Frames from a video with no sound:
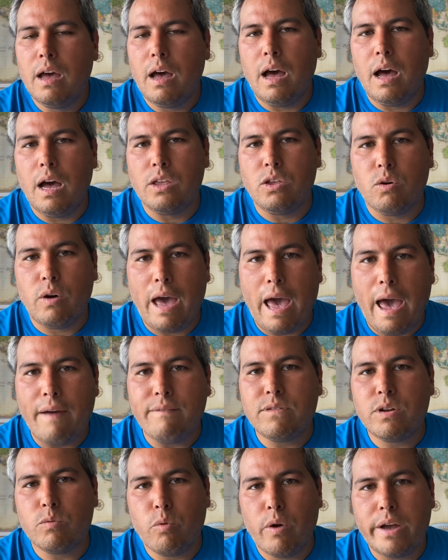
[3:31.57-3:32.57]
Uh, you'll
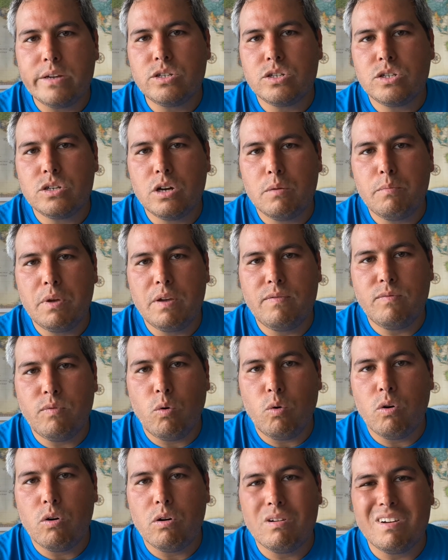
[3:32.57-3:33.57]
have to register
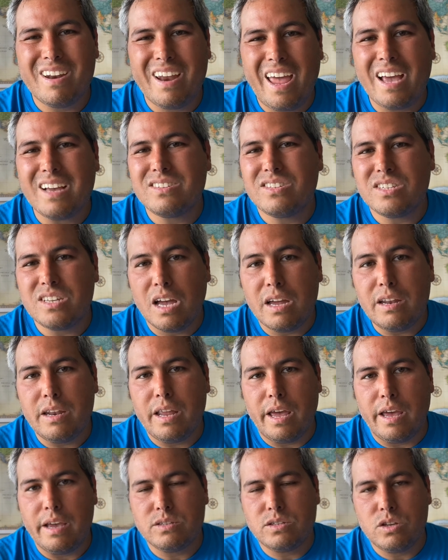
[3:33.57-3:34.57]
before next Sunday,